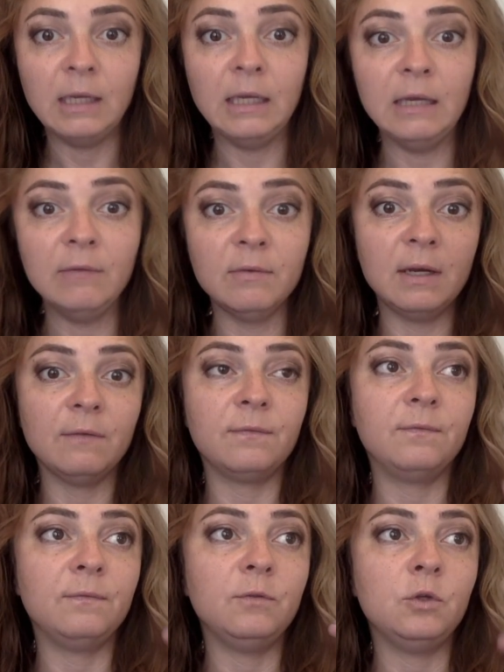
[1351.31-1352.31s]
even if
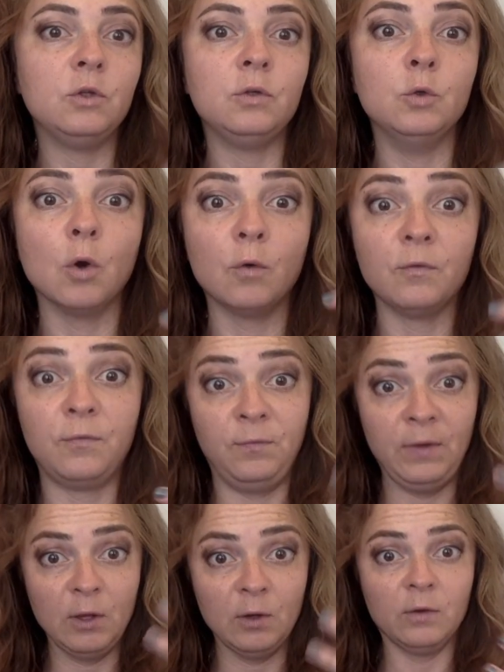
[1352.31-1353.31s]
you don't
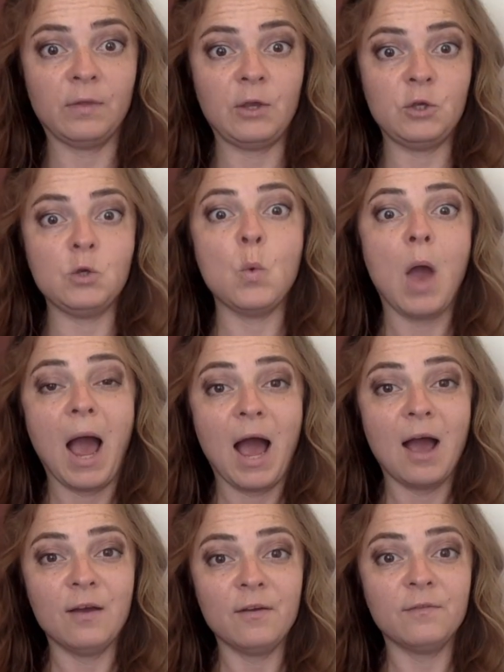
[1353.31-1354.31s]
feel that you
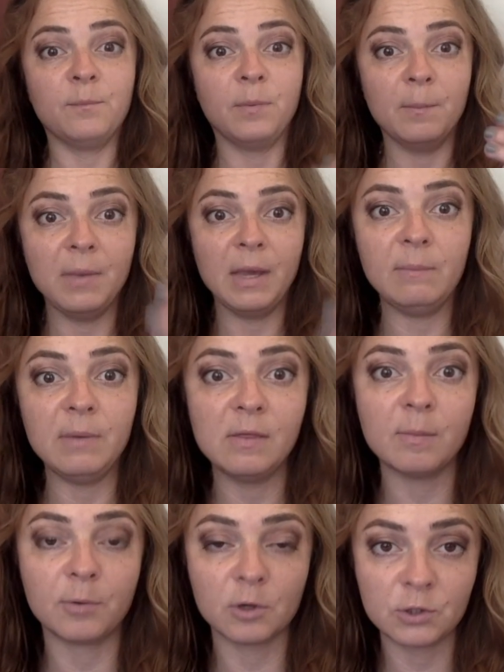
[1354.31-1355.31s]
have, but maybe
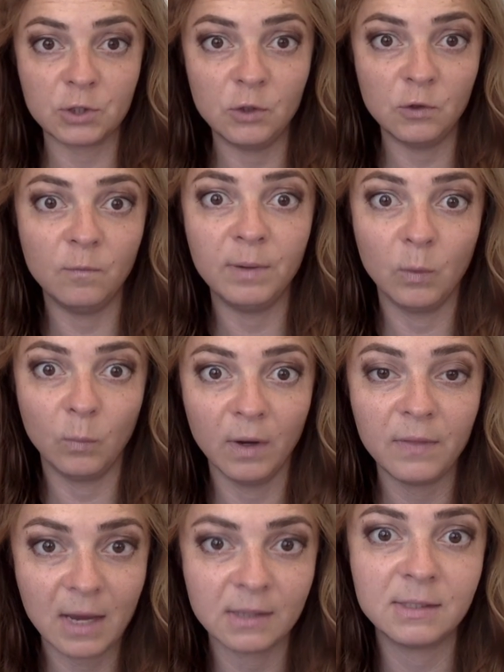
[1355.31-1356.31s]
the person you've been with
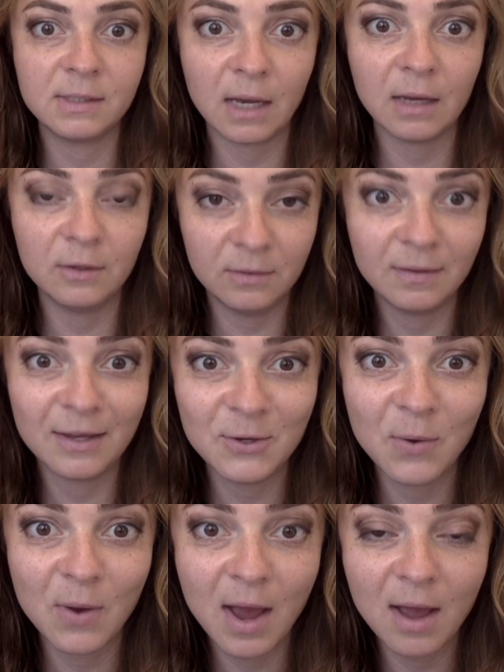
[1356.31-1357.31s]
has said that
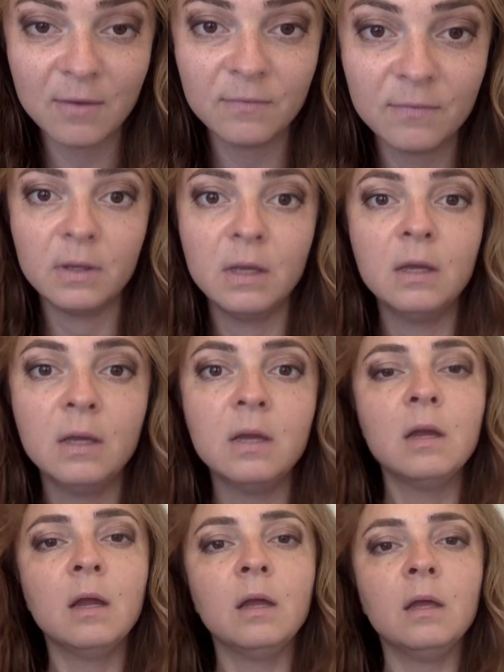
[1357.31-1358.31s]
you have,
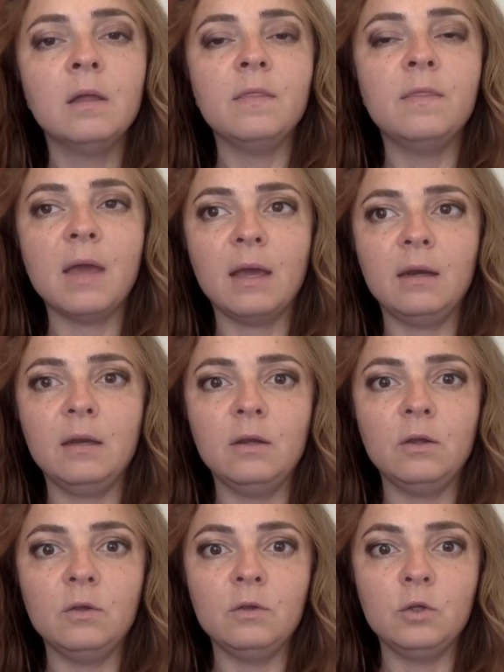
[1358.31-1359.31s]
then
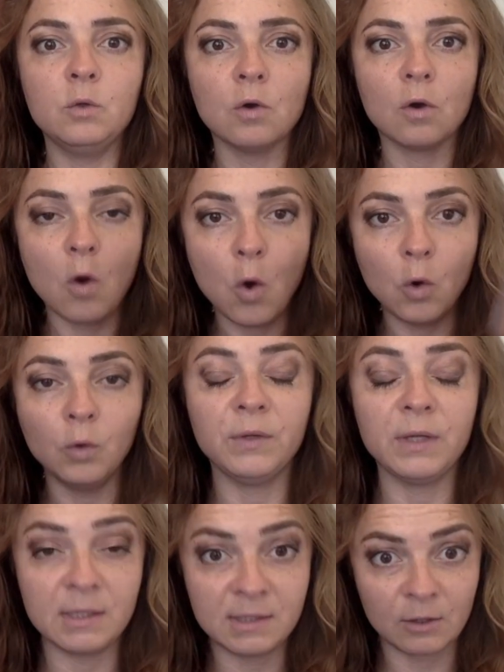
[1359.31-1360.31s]
you're
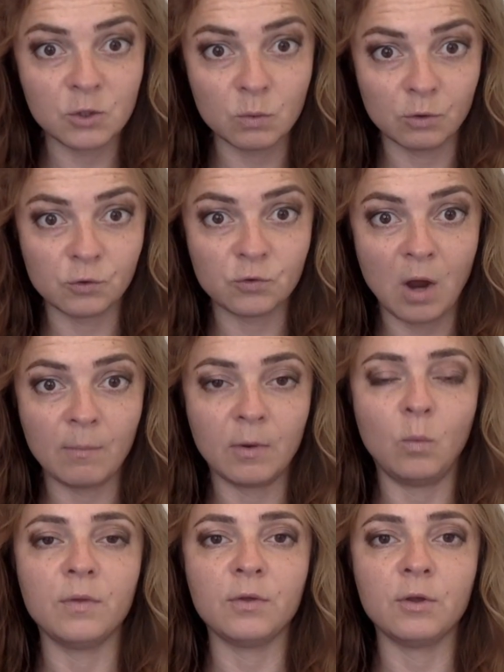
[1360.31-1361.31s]
holding sexual trauma,
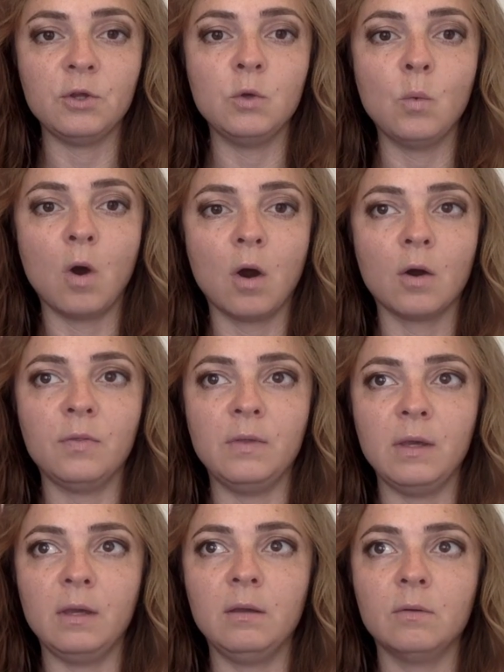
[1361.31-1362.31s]
whether you are
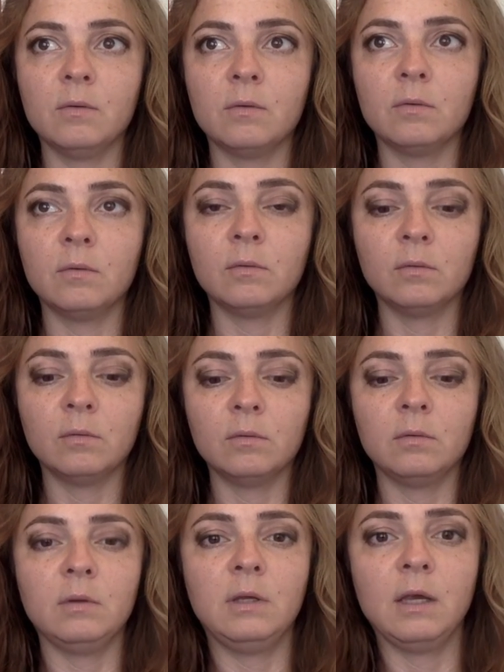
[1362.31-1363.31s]
the
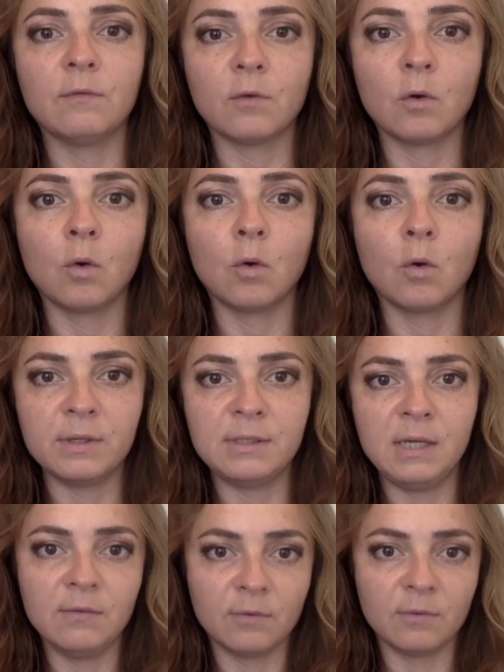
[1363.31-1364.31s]
giver or
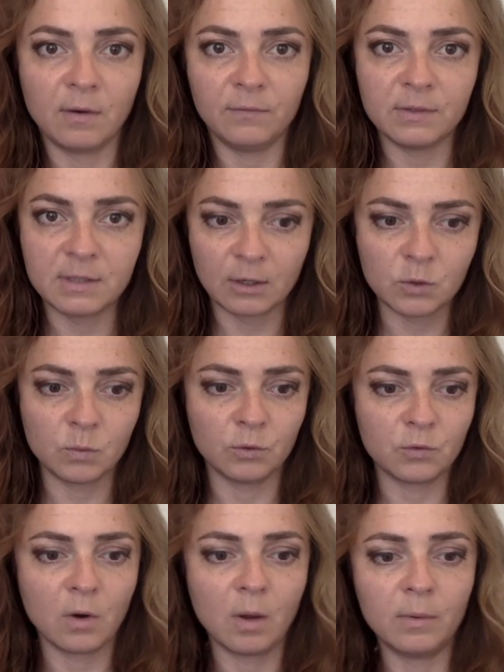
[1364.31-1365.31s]
receiver of the sexual
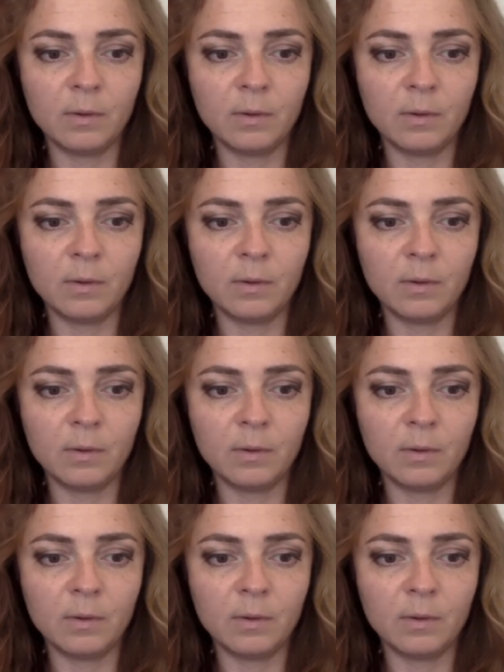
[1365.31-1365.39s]
trauma.